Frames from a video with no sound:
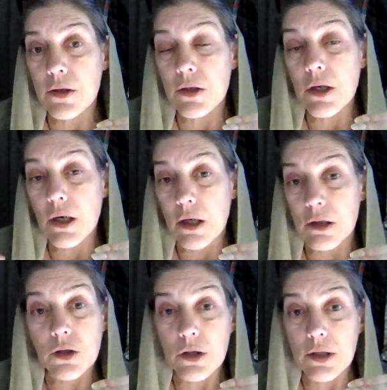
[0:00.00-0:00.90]
the
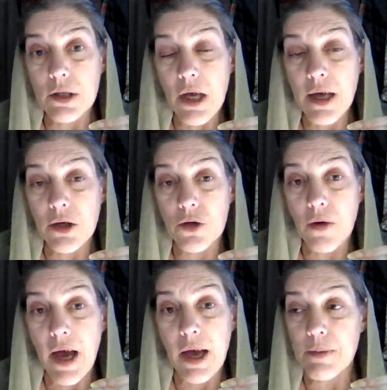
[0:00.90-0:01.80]
10
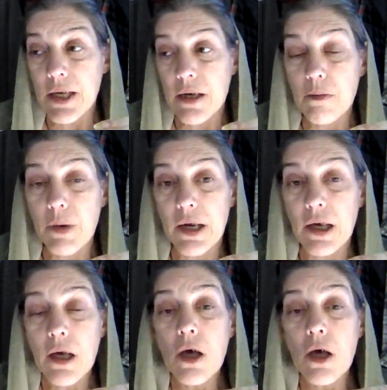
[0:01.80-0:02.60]
tribes, anybody